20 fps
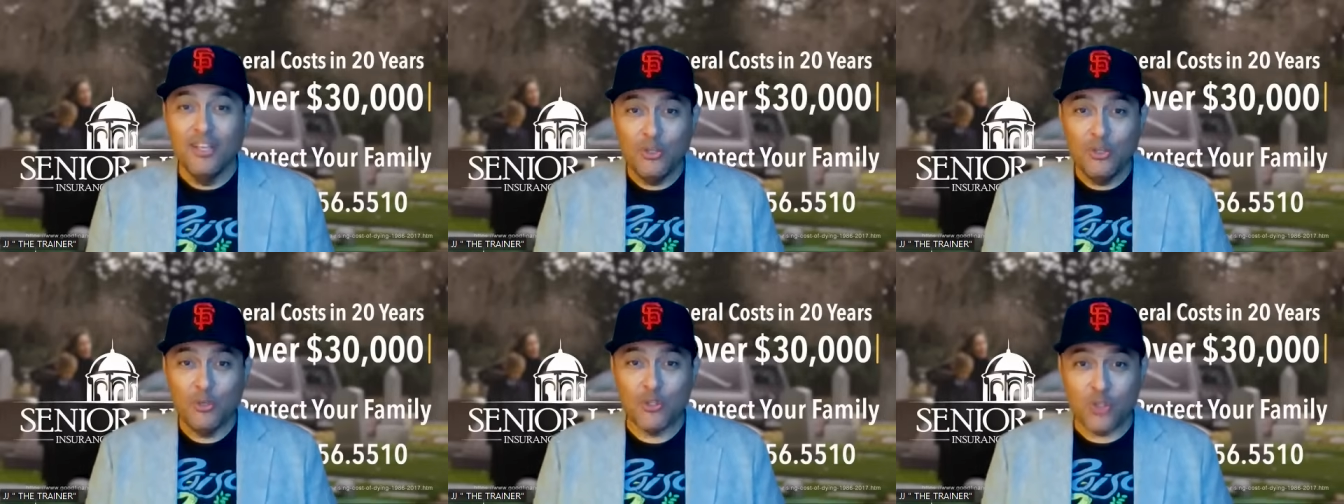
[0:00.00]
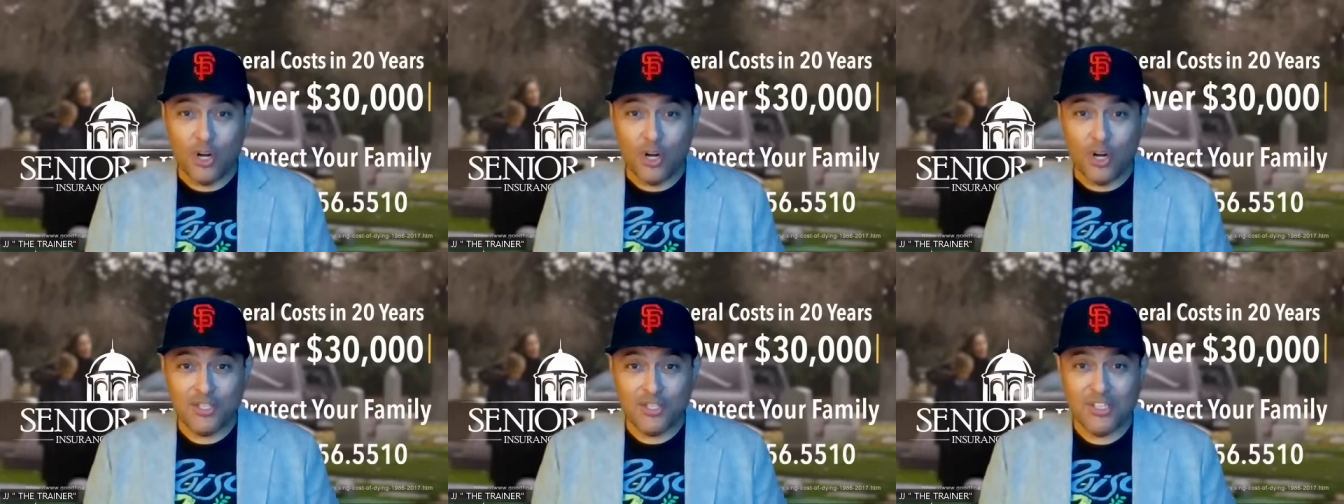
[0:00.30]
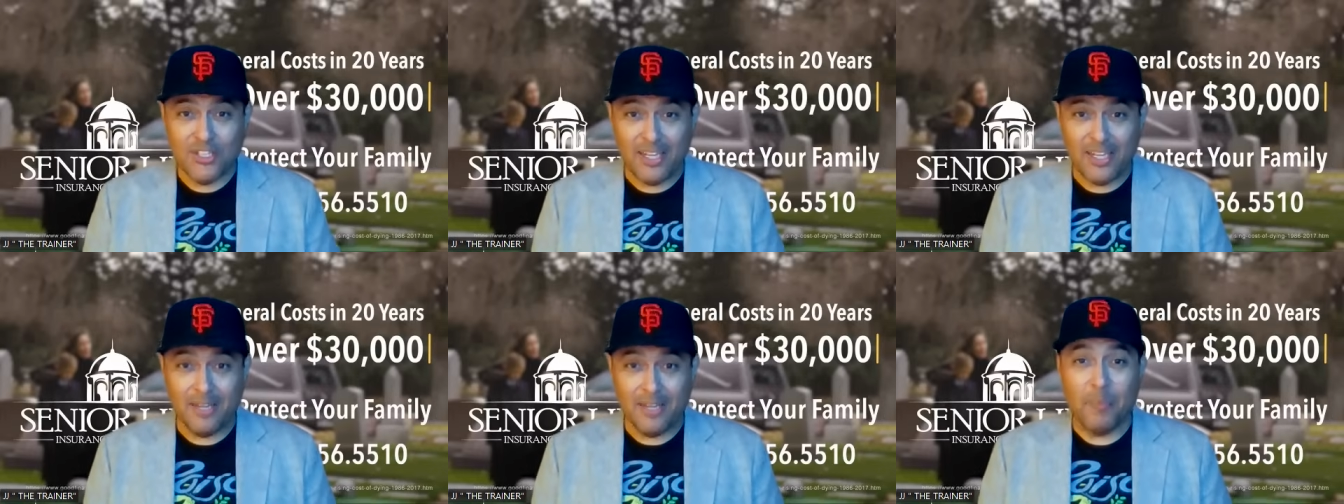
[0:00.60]
you start
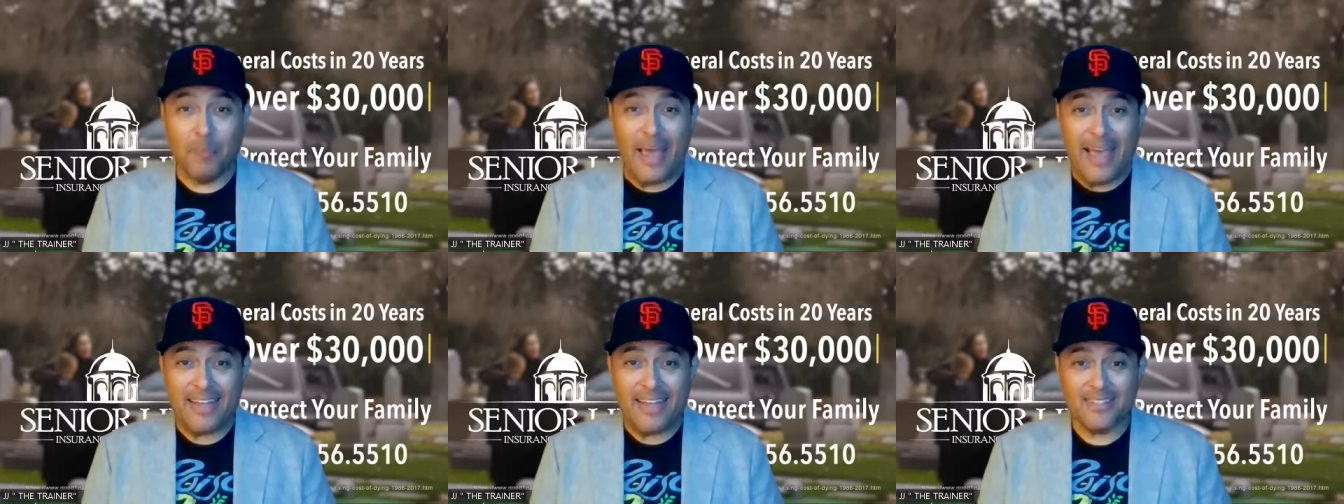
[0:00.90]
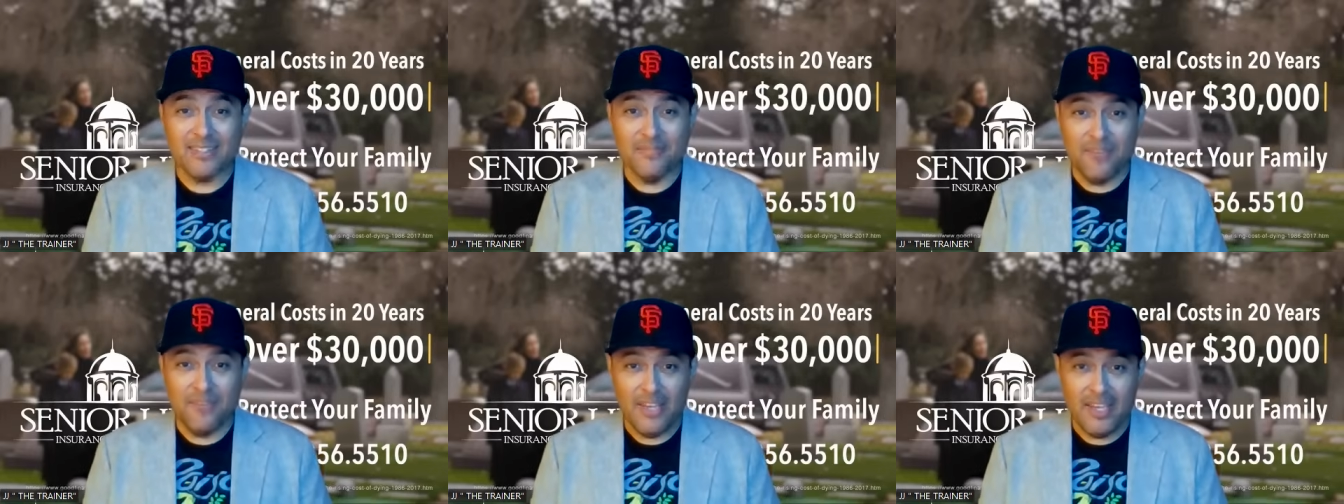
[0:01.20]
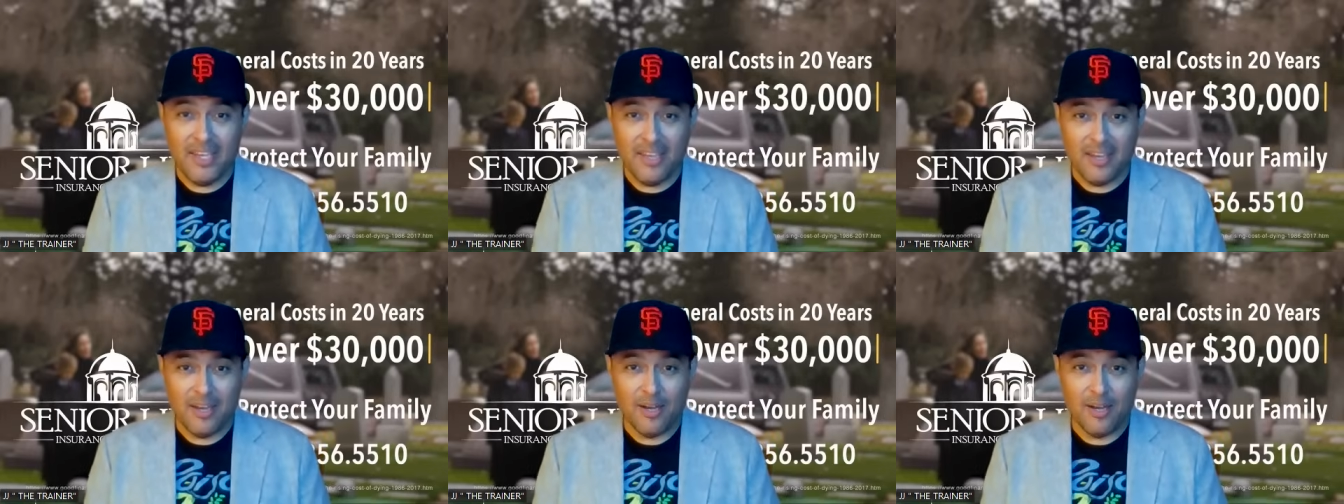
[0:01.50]
seeing passive
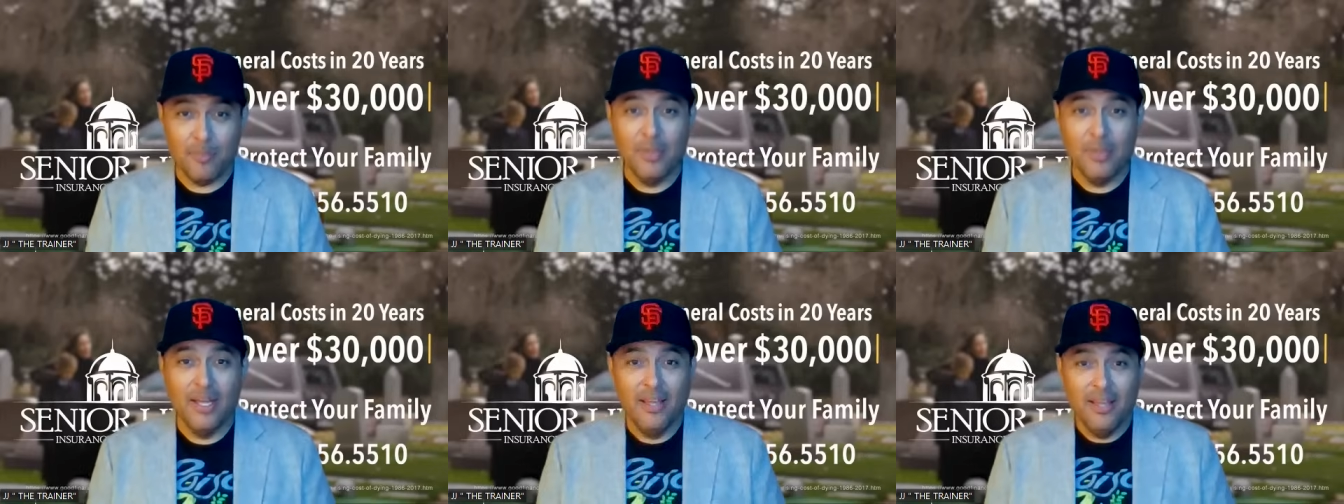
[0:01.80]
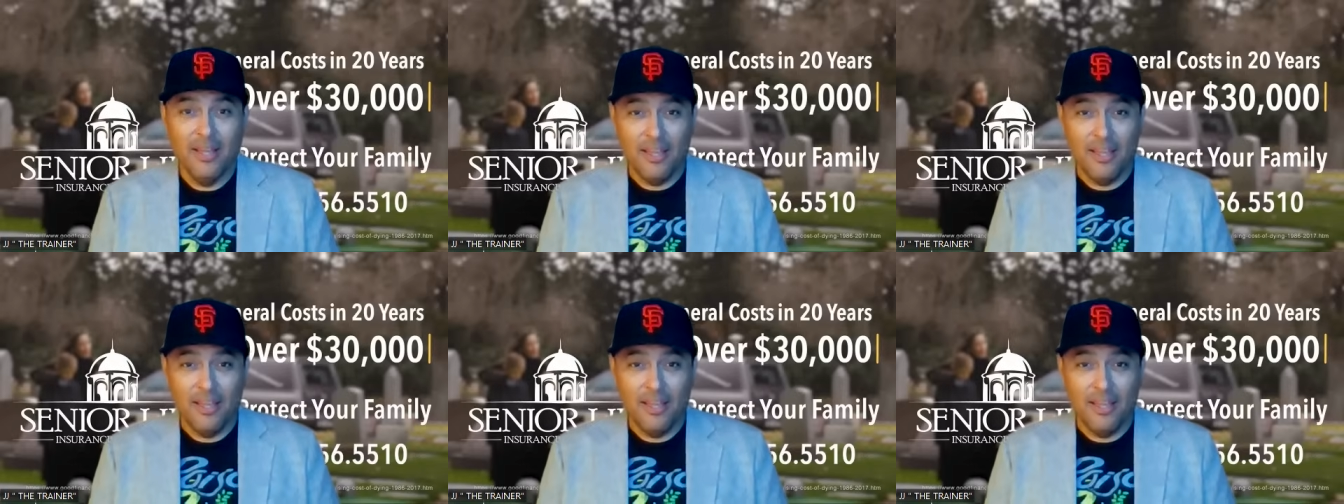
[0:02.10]
income